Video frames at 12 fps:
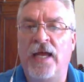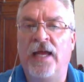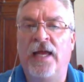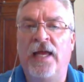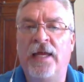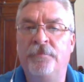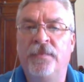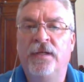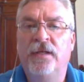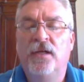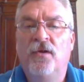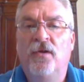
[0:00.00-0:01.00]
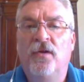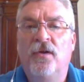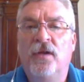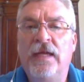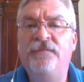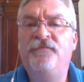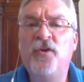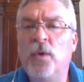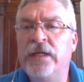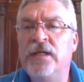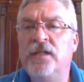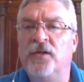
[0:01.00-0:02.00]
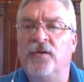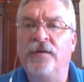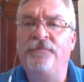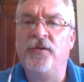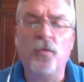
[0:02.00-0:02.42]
time, if you will or if you